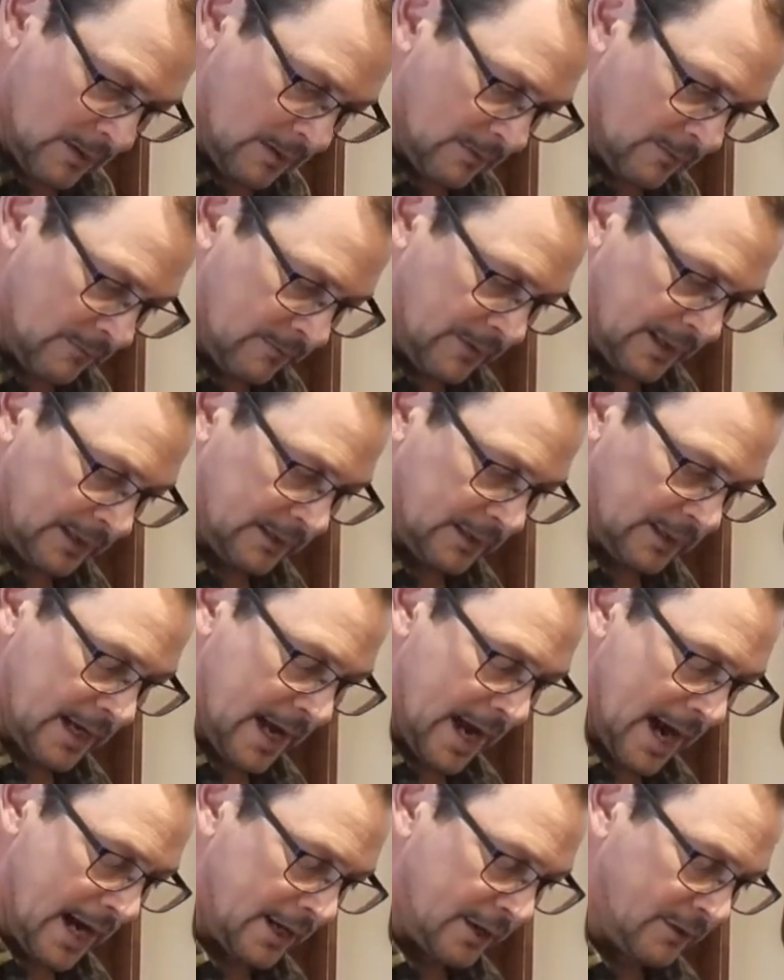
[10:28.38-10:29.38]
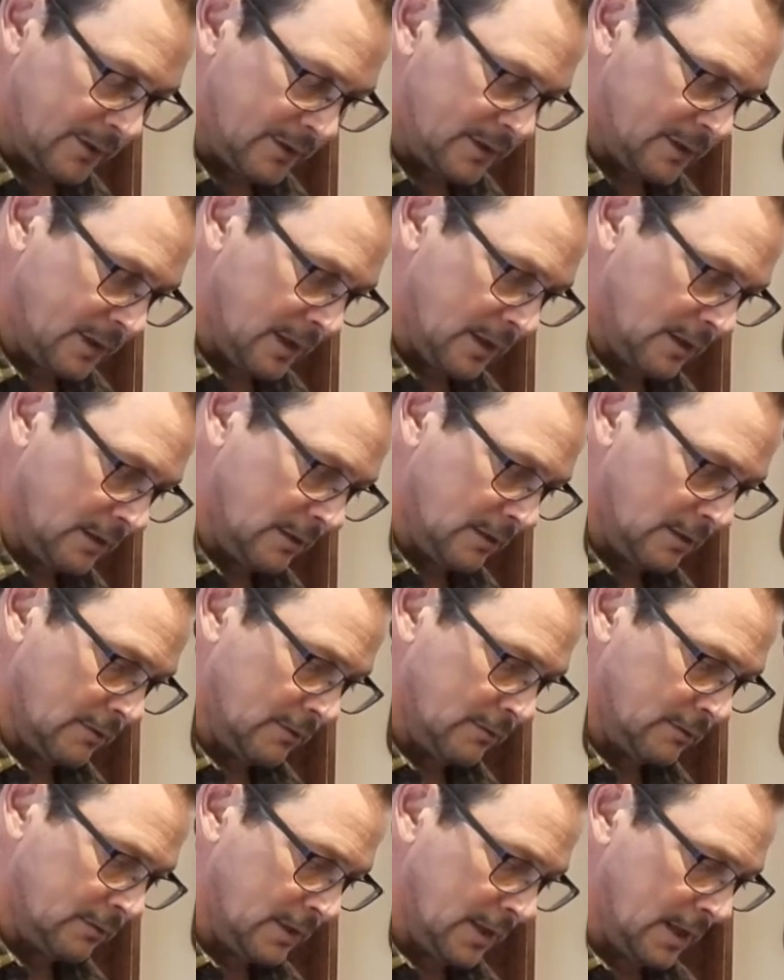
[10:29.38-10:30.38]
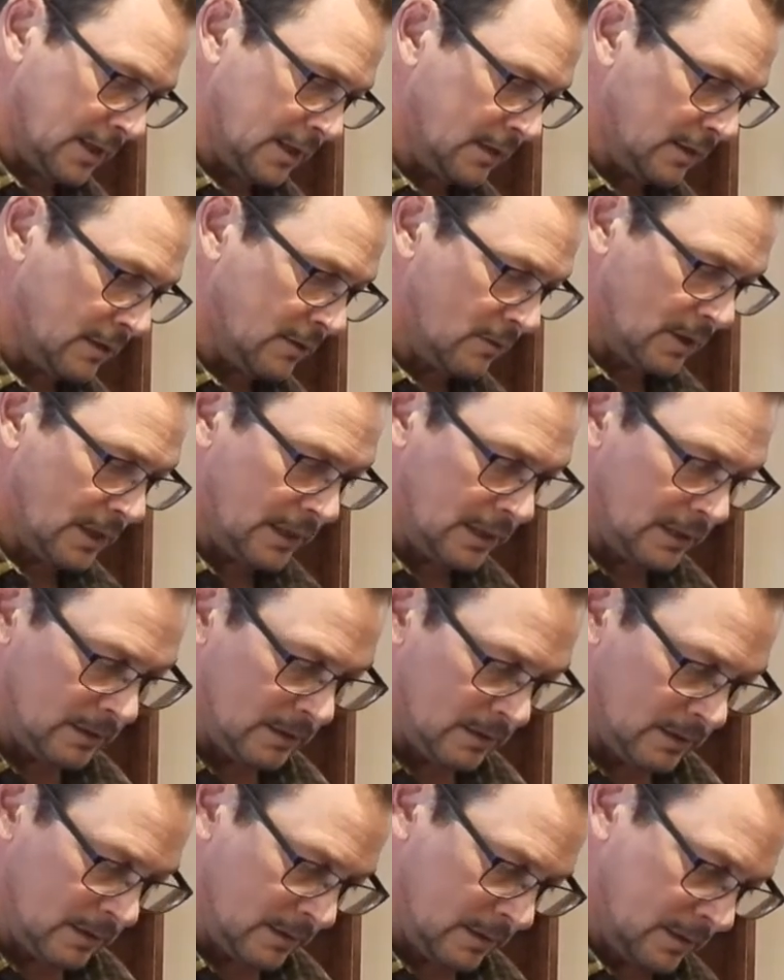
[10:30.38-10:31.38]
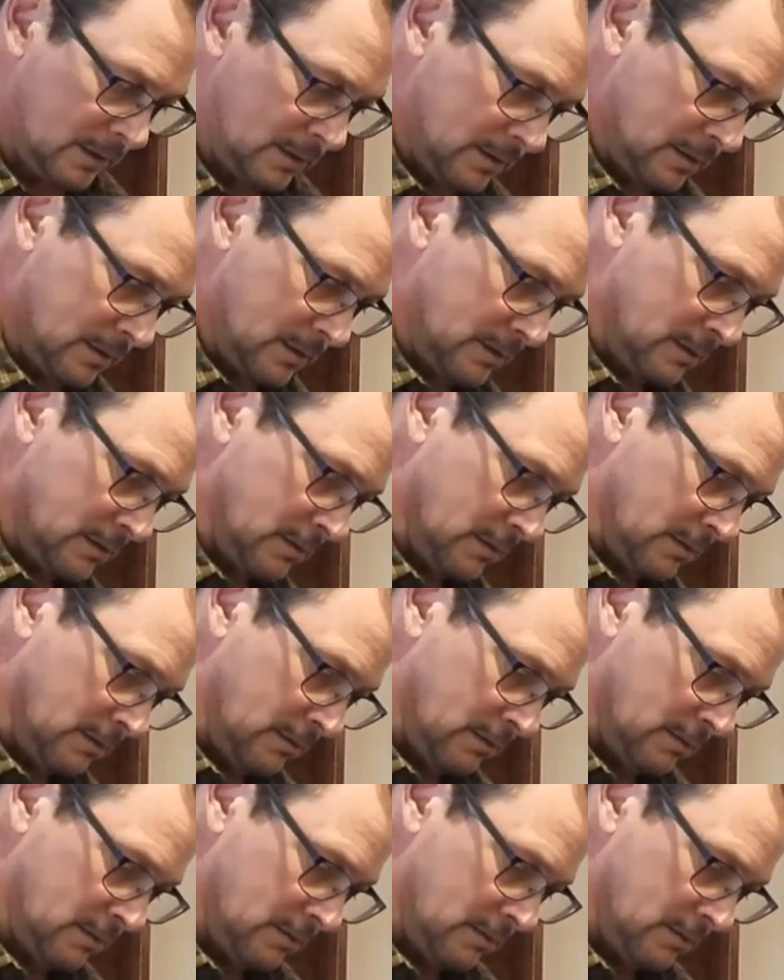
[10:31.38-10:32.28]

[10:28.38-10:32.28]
the accuracy at, to any degree. So,